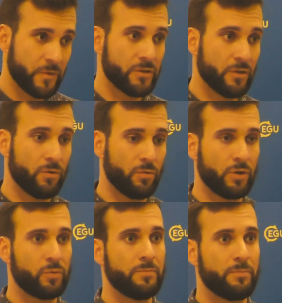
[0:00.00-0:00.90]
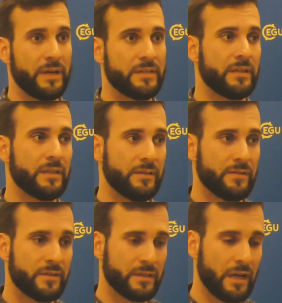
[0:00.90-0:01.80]
So what we've basically
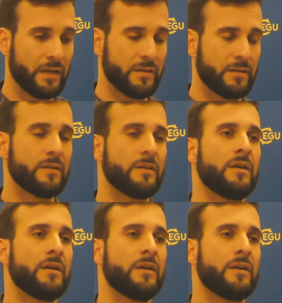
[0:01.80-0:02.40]
done